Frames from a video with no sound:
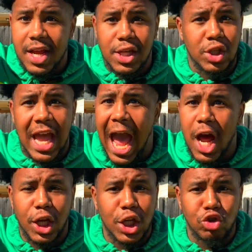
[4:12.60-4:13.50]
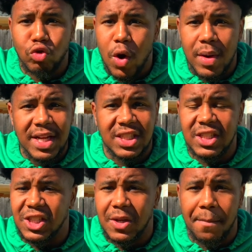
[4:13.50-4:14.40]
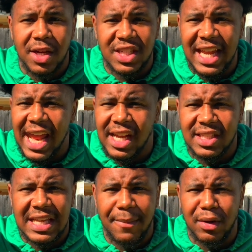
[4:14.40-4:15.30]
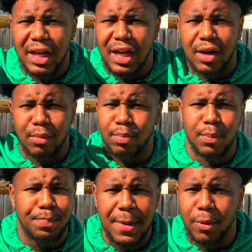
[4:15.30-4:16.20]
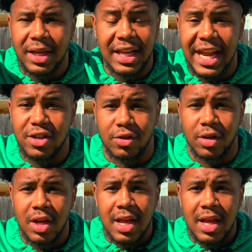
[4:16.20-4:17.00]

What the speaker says: is out of control and this is just a bunch of chaos is happening and people are getting injured.